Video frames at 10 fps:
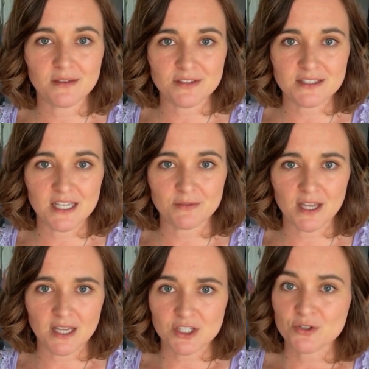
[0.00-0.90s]
Same
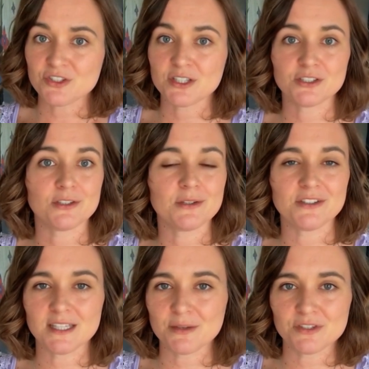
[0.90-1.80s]
diagnosis,
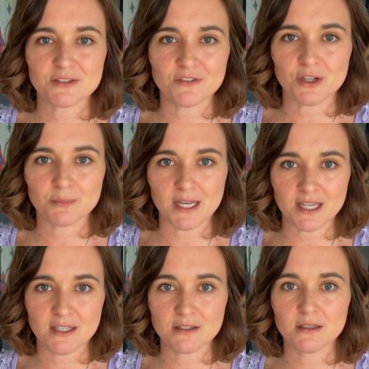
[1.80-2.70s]
same severe
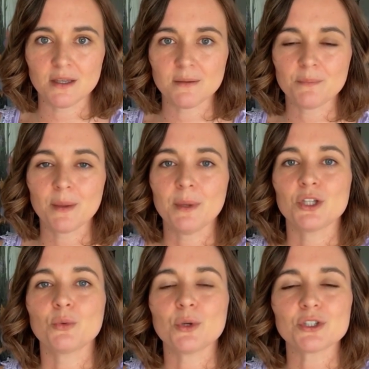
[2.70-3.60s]
pain, but
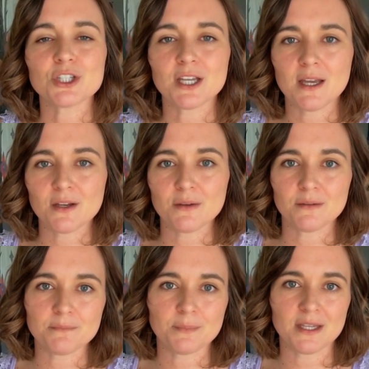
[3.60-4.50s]
much worse care,
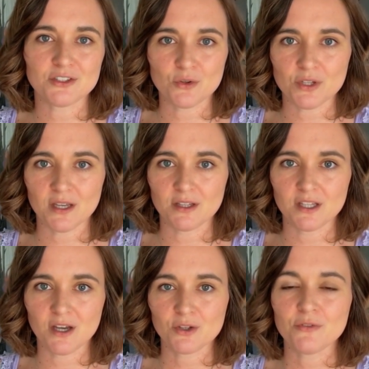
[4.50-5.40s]
based only on the
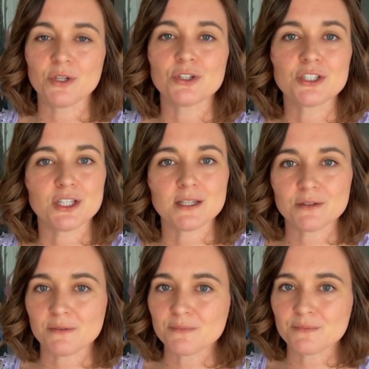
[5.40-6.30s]
color of their skin.